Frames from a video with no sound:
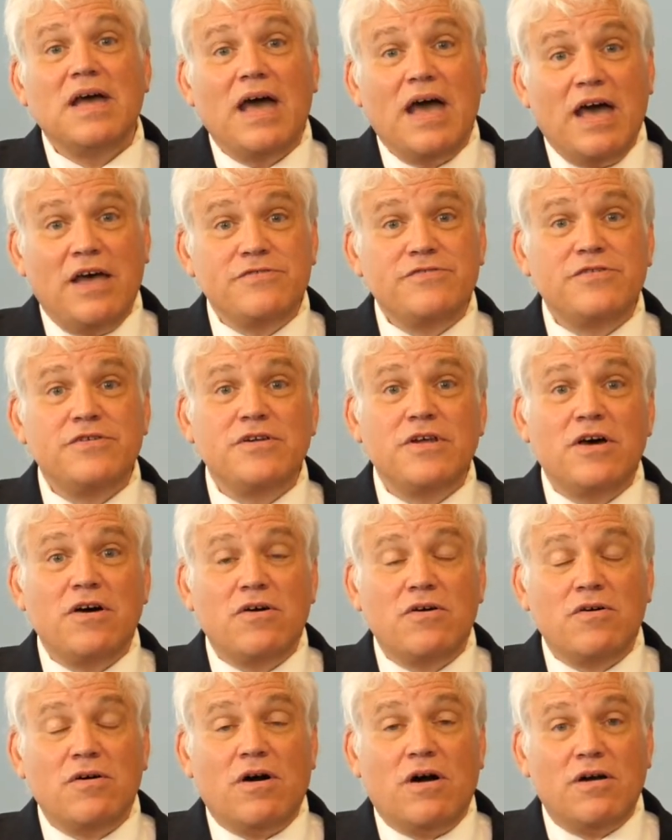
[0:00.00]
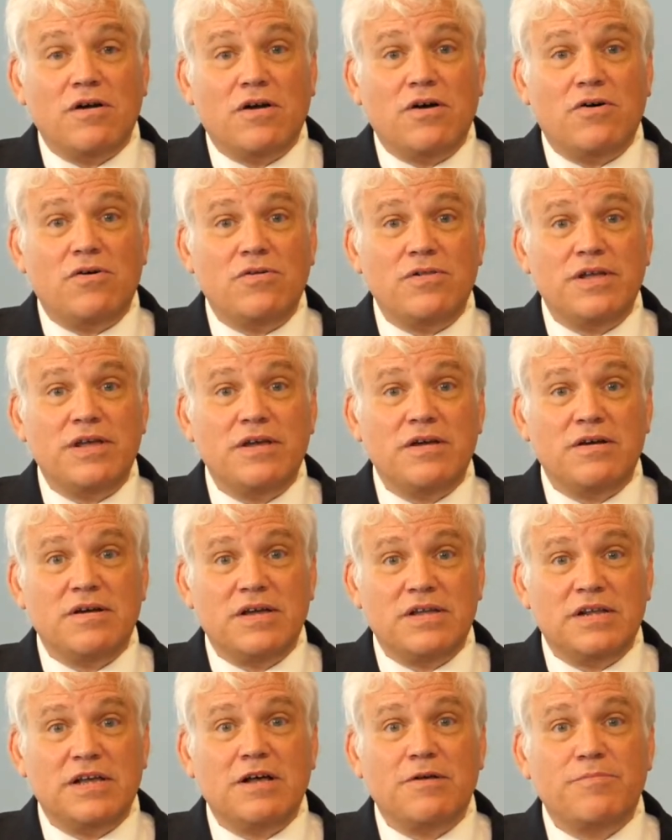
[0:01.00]
As you know, our goal here
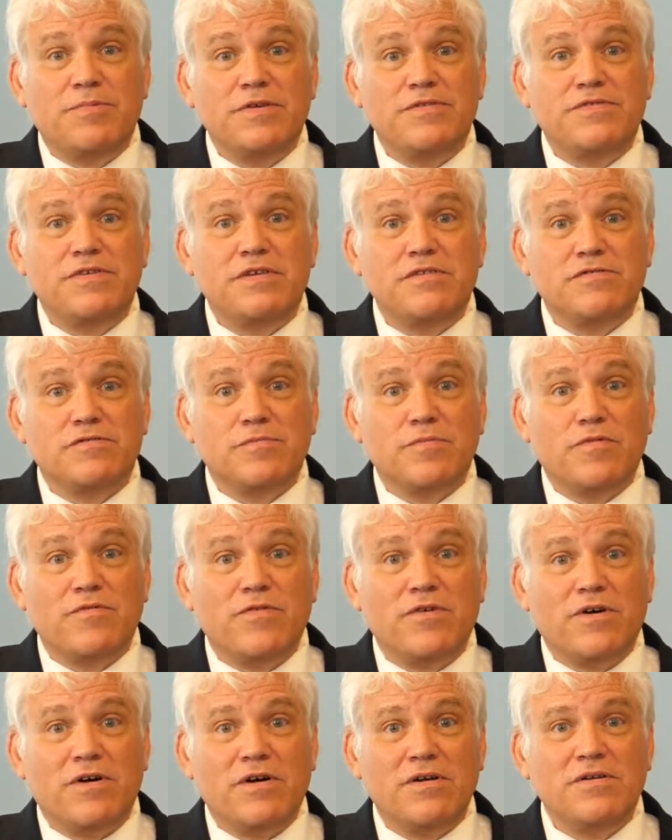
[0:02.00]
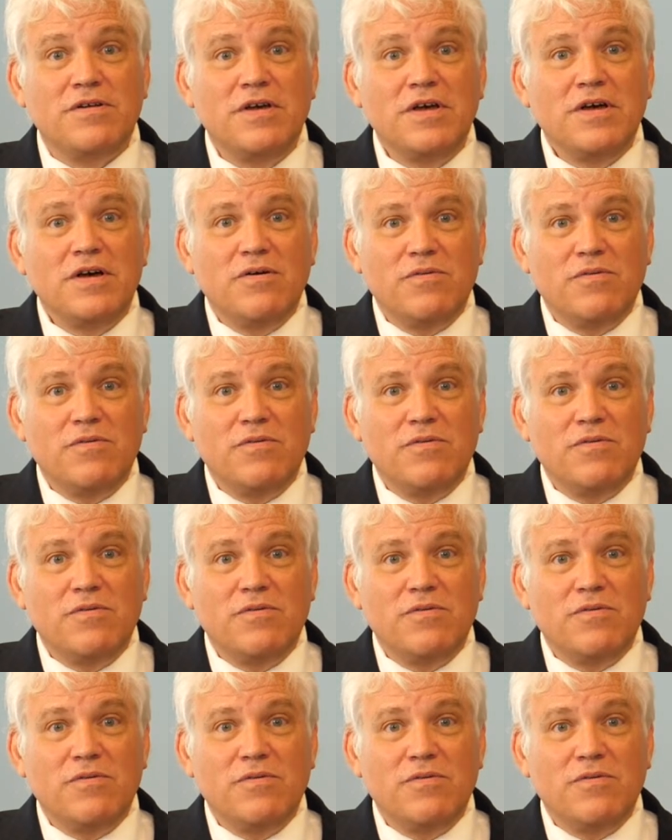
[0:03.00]
at Helping Seniors of Brevard,